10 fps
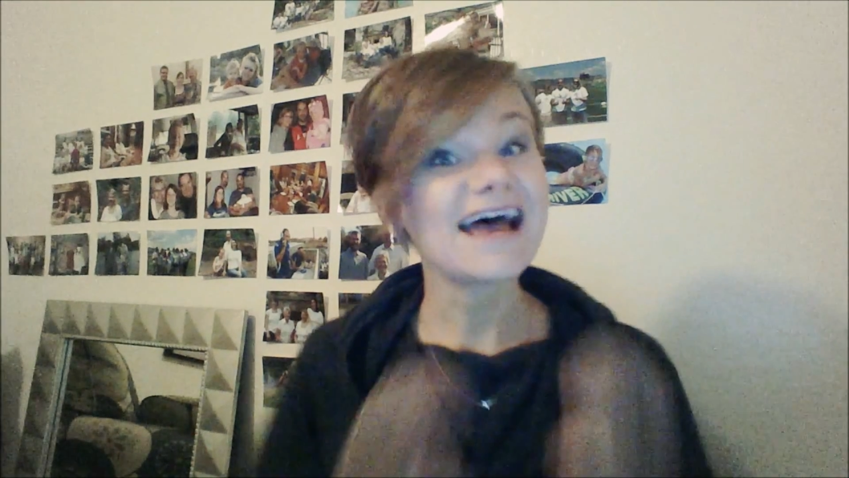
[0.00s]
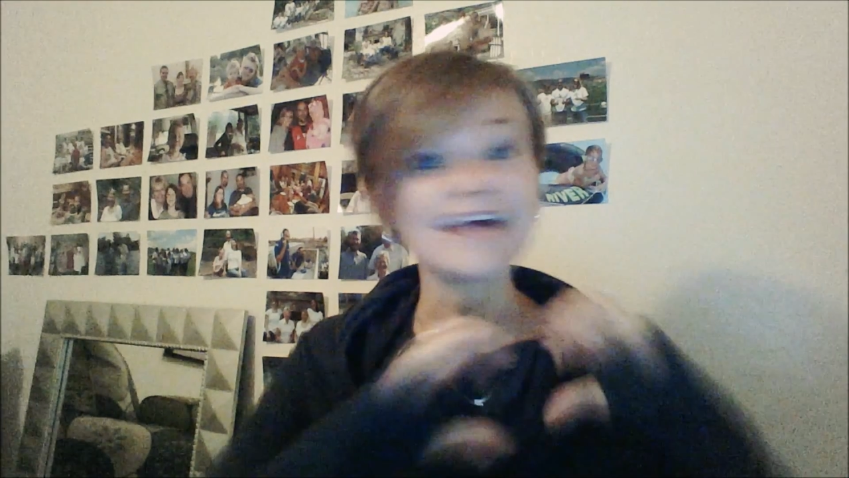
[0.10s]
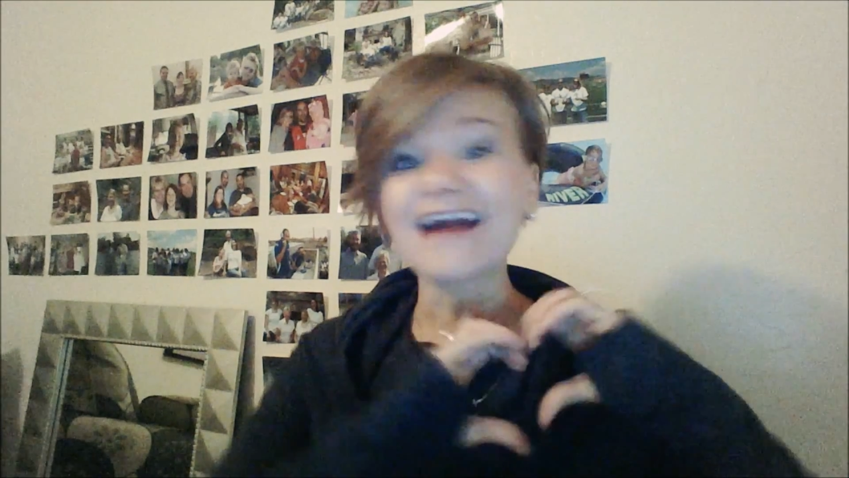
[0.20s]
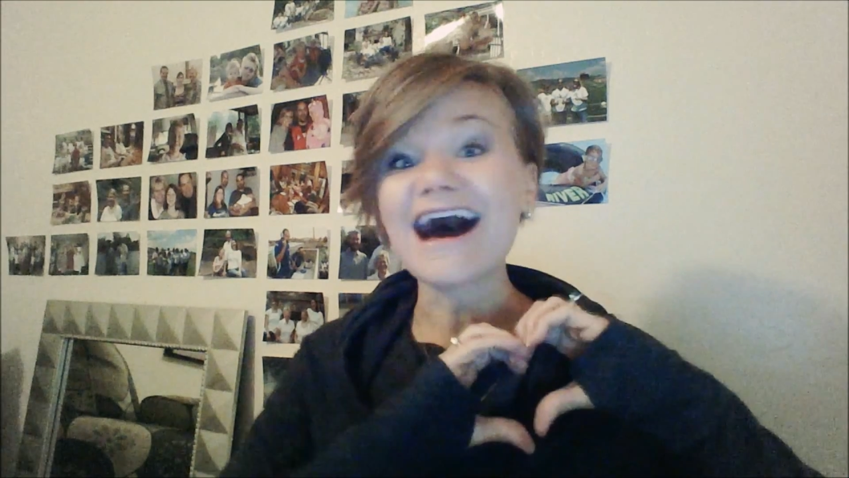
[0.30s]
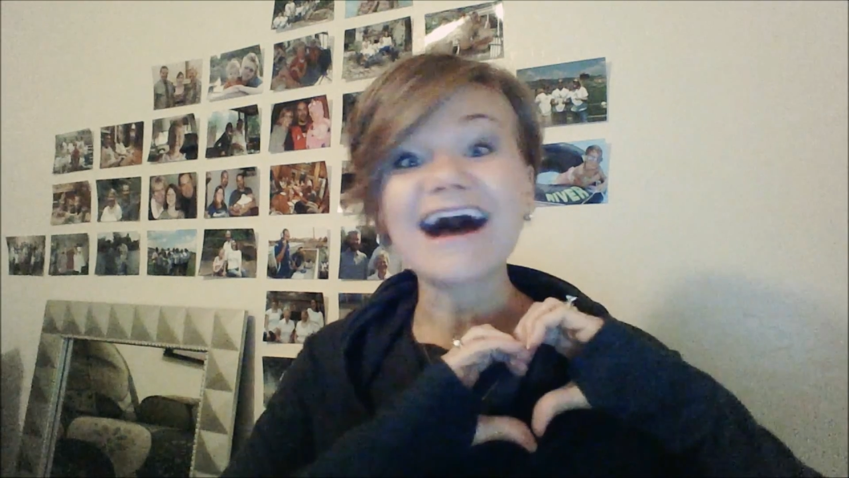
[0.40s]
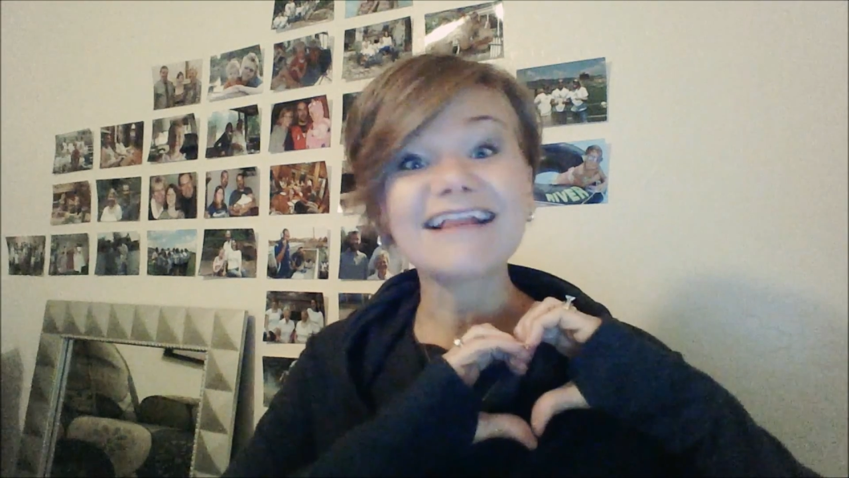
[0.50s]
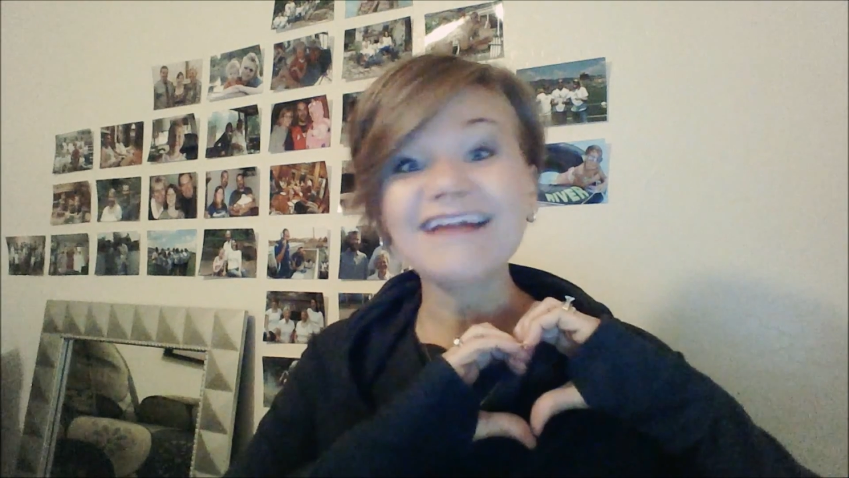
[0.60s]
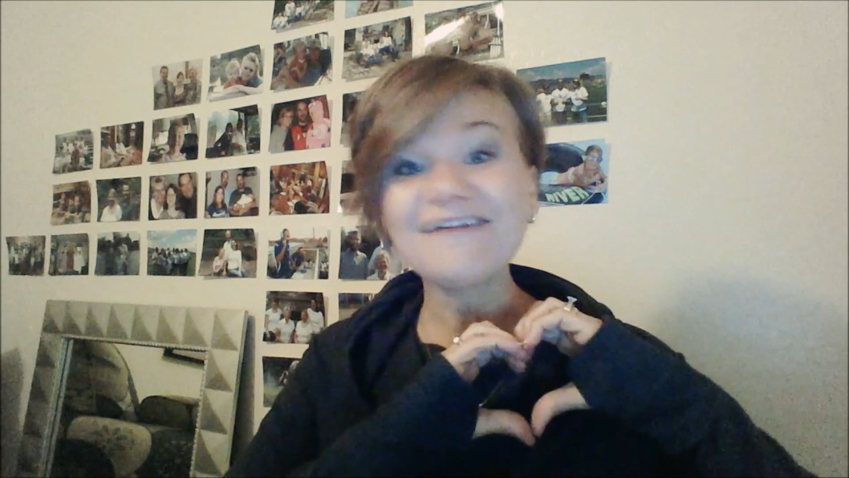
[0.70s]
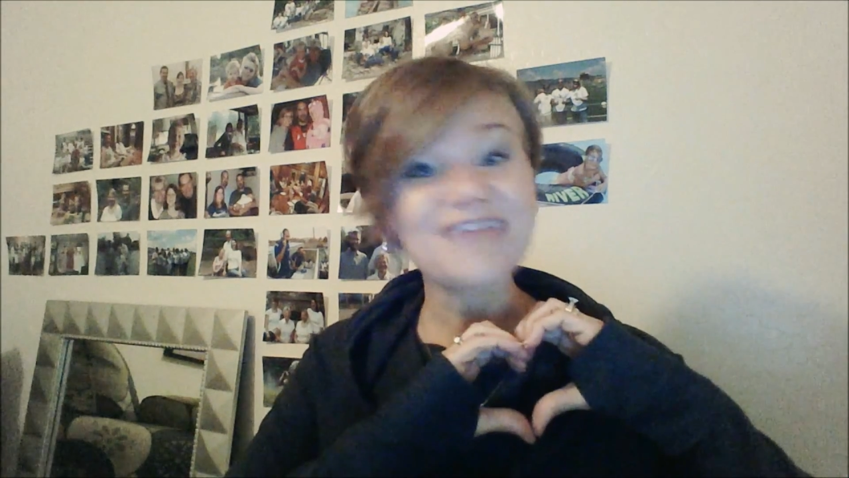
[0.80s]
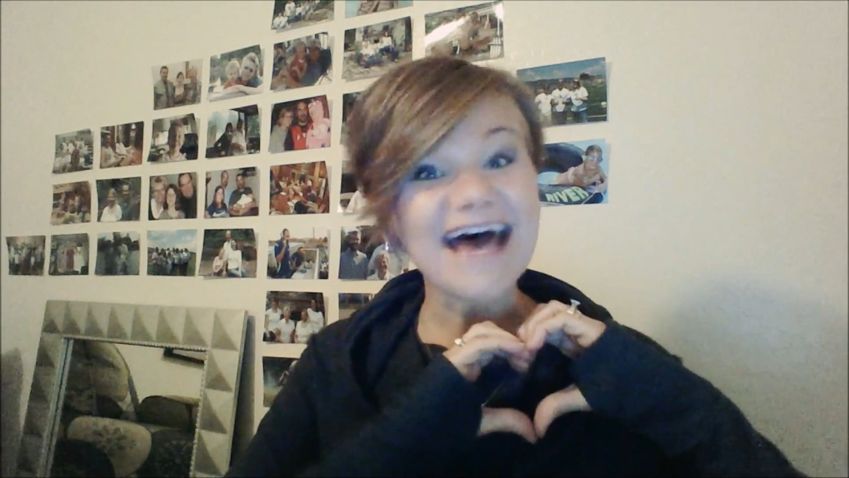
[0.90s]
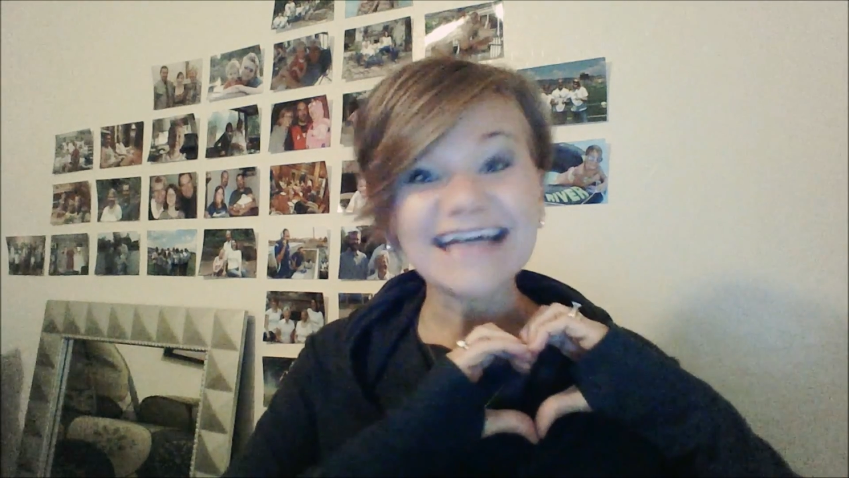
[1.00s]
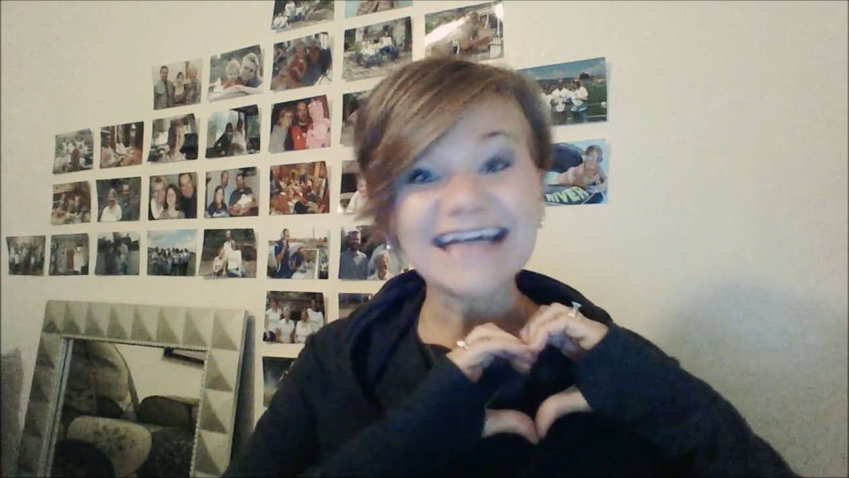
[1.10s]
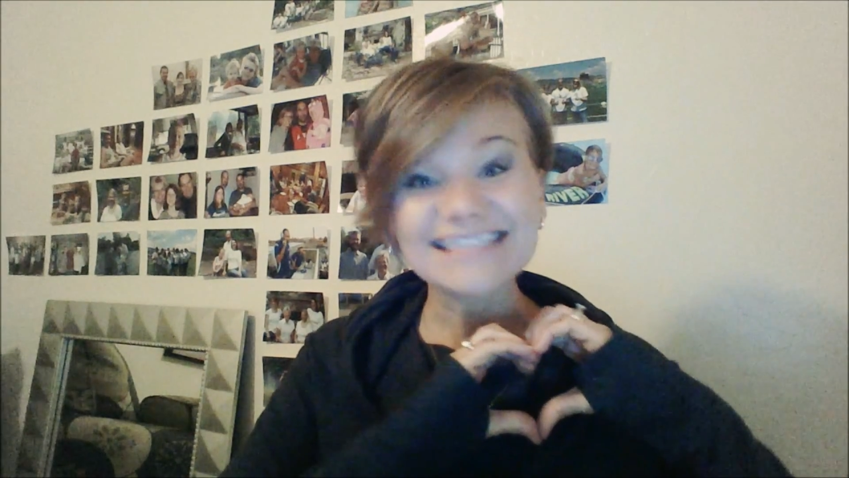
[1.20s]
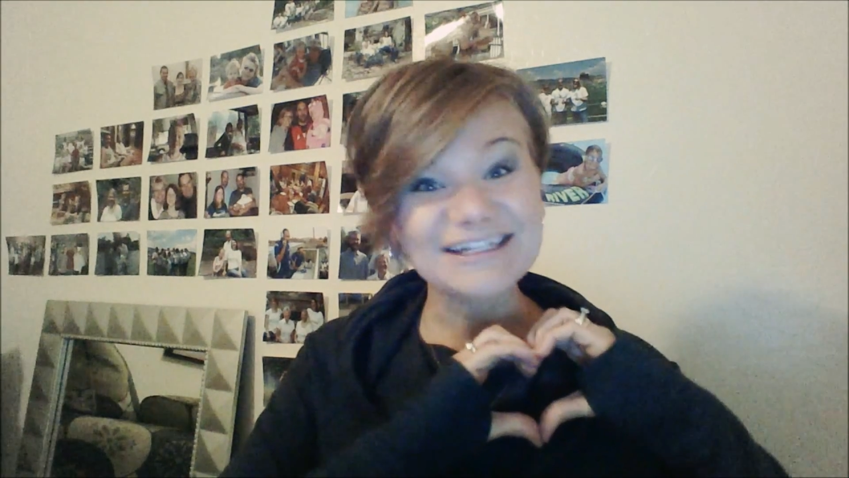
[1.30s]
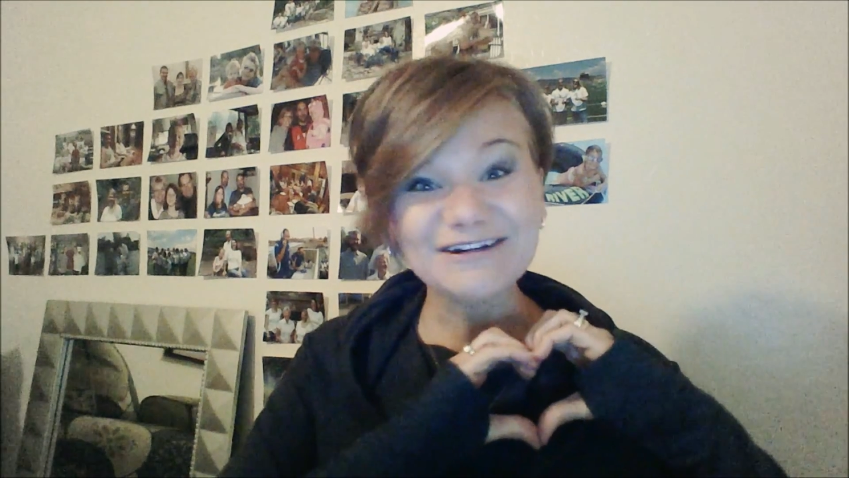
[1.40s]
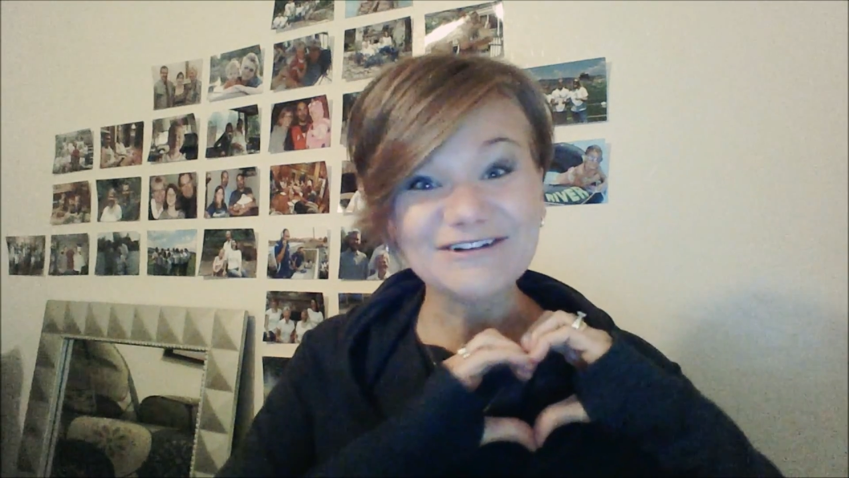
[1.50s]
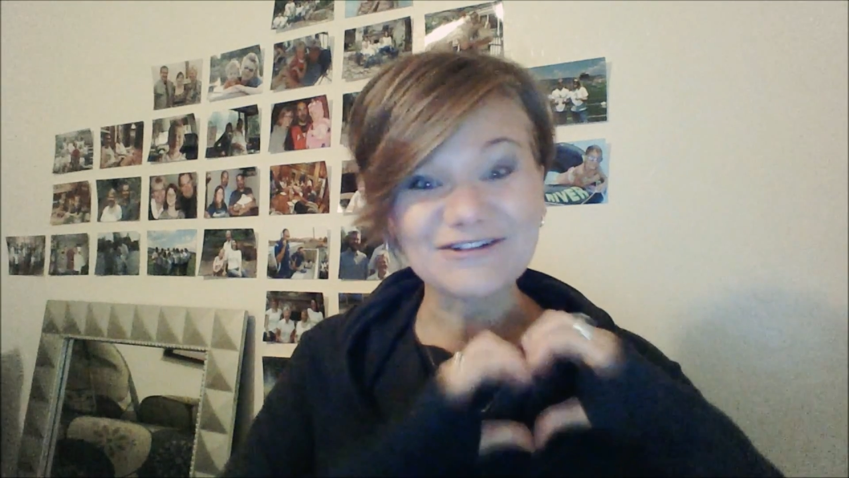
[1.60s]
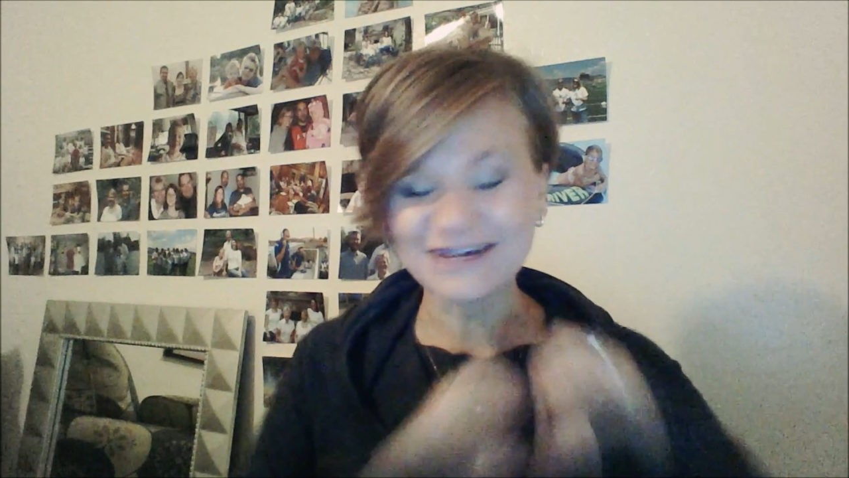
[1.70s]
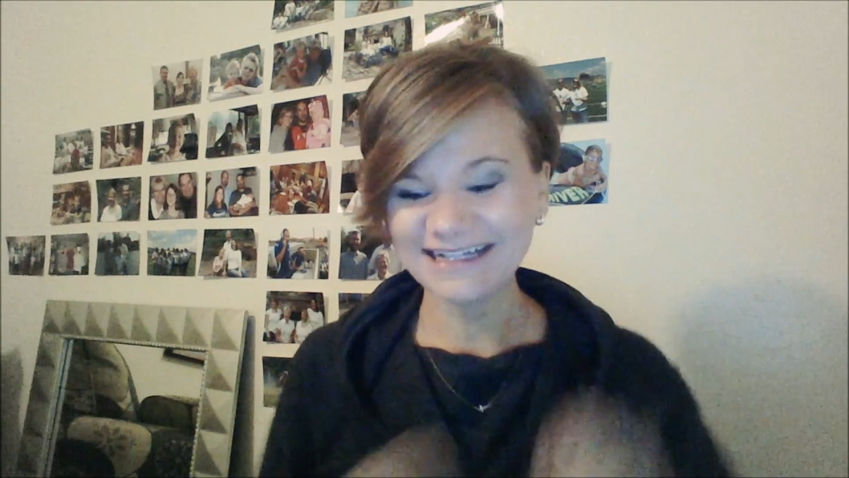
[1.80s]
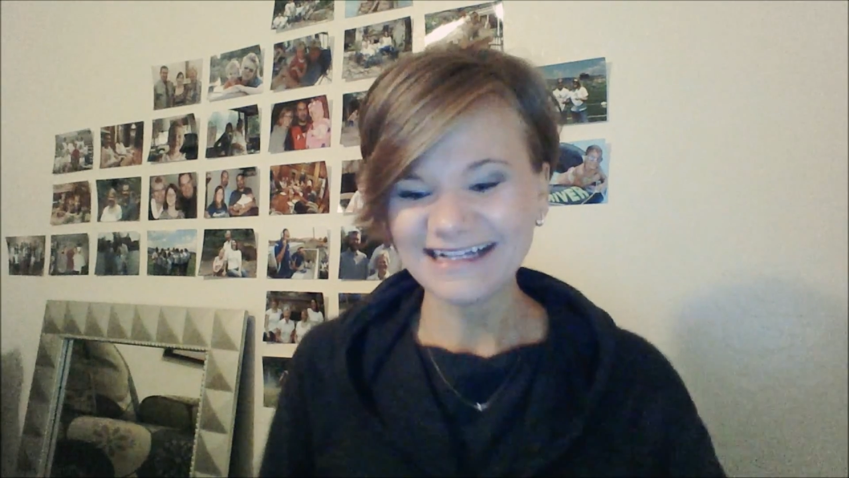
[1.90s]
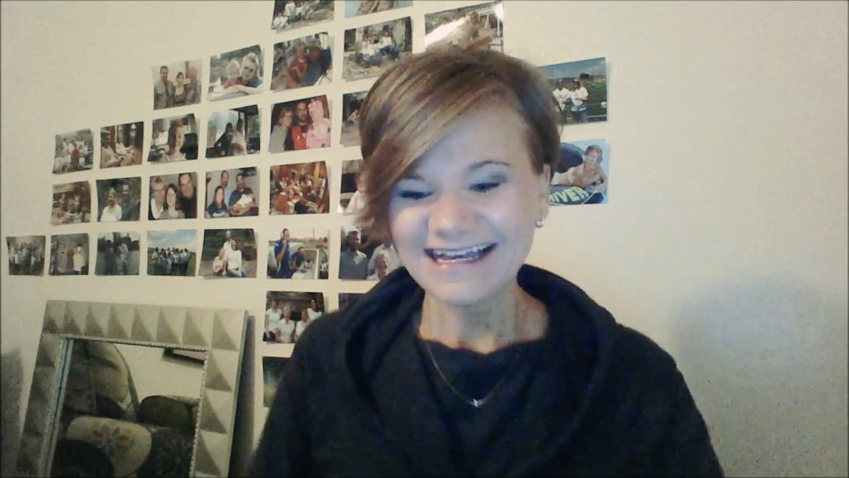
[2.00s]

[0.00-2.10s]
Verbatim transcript: and I love that too.